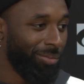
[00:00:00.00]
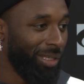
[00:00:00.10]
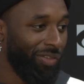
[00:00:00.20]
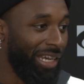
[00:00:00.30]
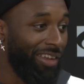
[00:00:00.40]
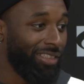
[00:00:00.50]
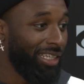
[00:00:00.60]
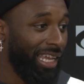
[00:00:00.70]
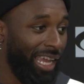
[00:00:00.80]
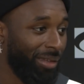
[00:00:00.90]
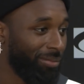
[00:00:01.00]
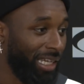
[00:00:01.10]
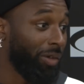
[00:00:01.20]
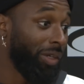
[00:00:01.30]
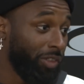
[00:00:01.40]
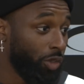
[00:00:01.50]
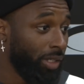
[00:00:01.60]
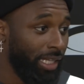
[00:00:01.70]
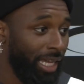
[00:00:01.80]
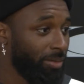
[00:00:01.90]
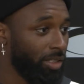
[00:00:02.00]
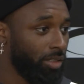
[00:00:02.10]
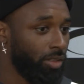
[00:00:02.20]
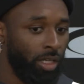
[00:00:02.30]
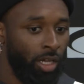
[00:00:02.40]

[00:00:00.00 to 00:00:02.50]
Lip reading: Even after the game, like even during the game, to